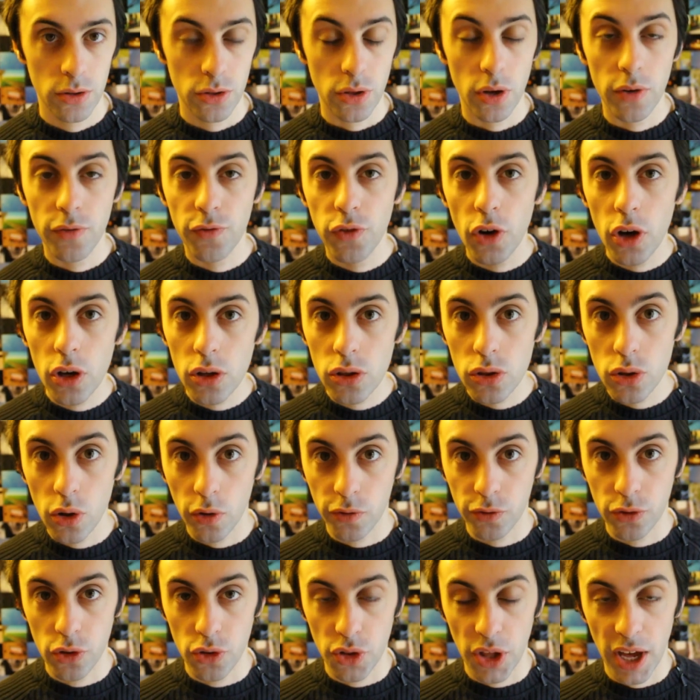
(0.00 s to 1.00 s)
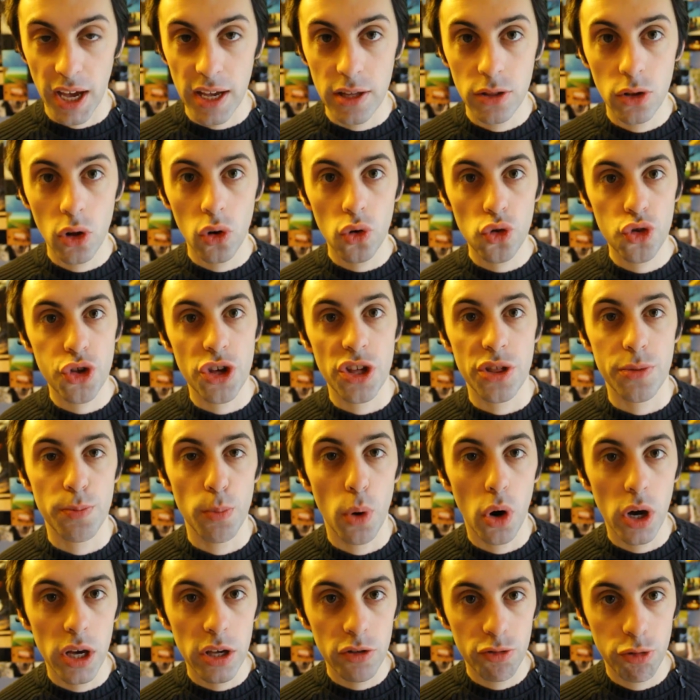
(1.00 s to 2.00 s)
So first off today, Notch's
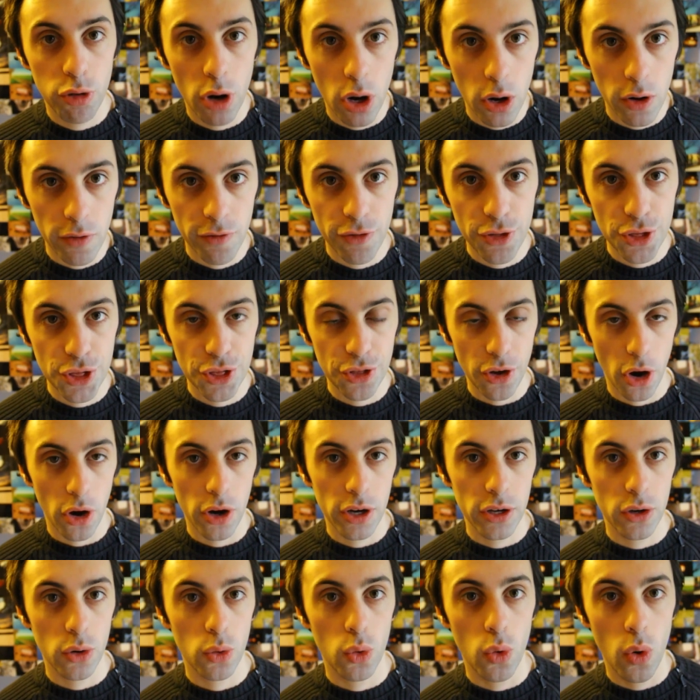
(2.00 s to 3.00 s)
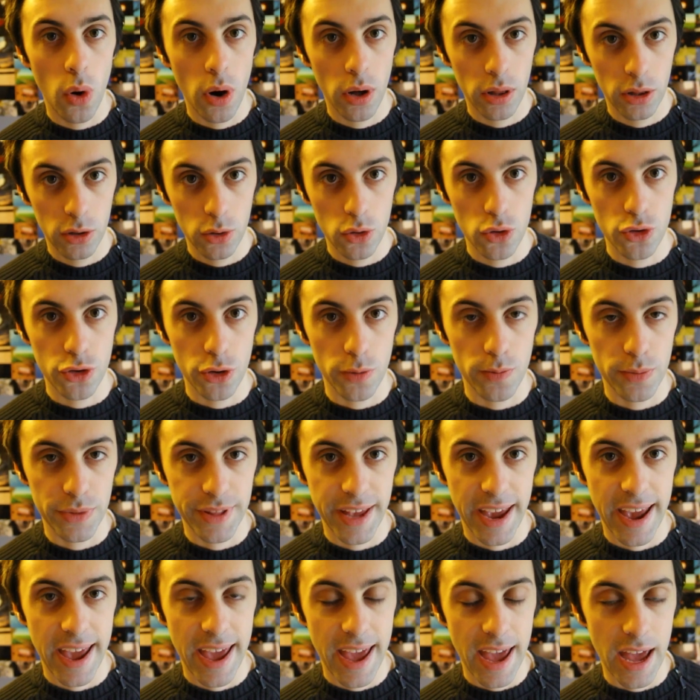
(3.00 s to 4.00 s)
Minecraft style Ludum
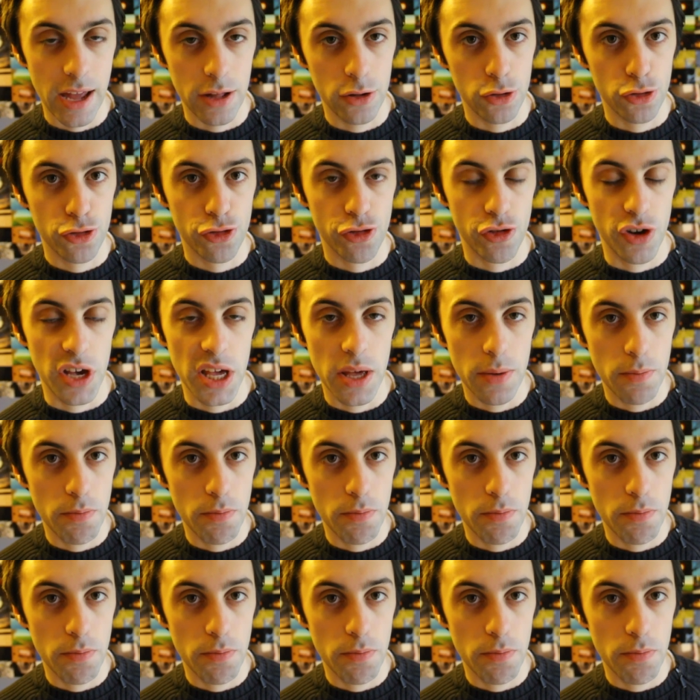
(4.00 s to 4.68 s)
Dare entry,